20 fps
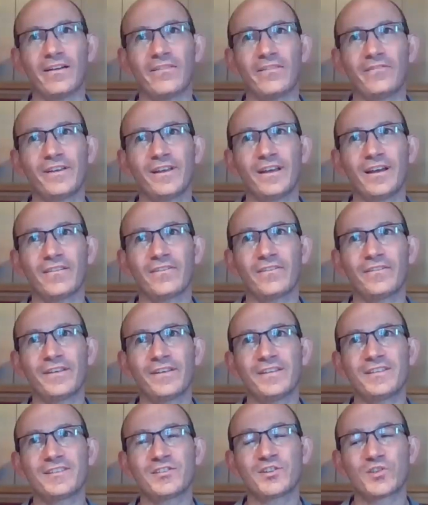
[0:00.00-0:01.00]
think
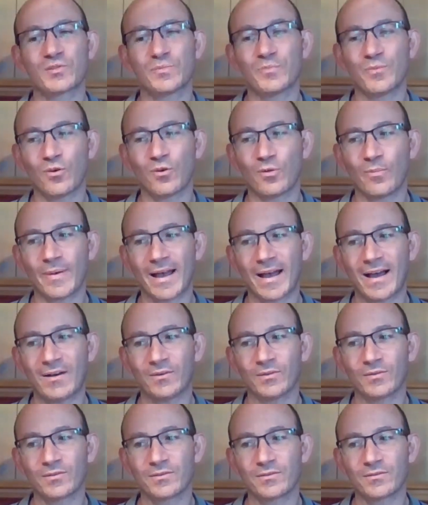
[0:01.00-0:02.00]
it's just more
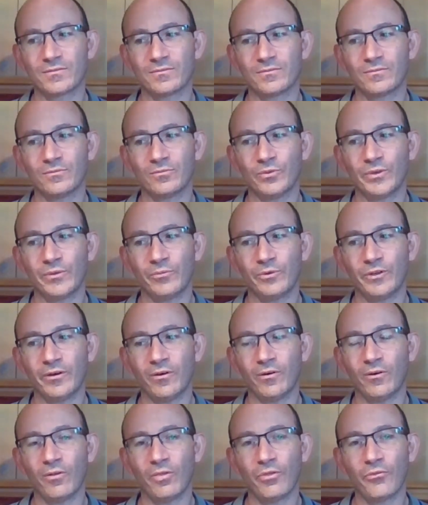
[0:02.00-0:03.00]
about we
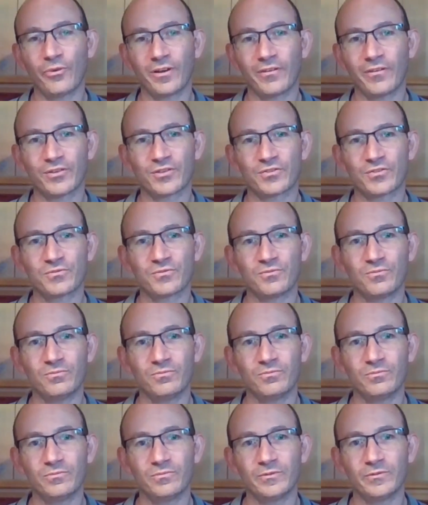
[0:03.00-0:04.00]
all three of us
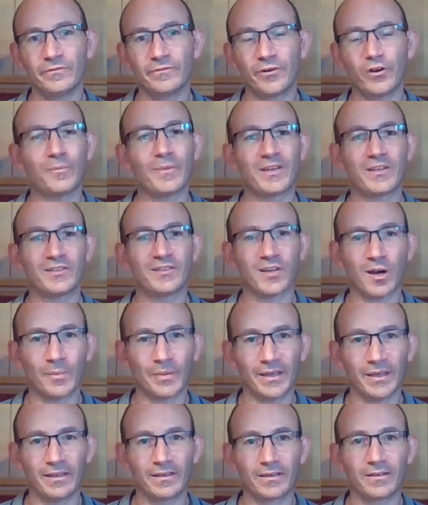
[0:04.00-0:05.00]
thought about the
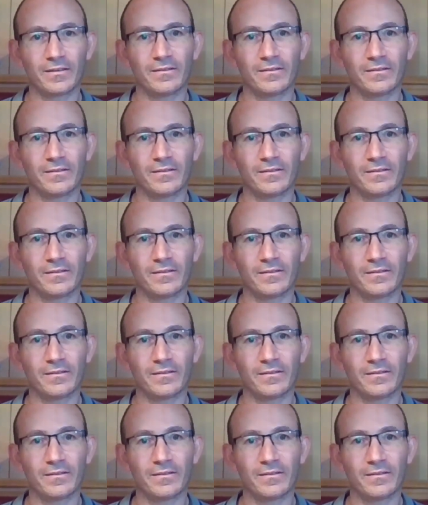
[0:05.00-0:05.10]
topic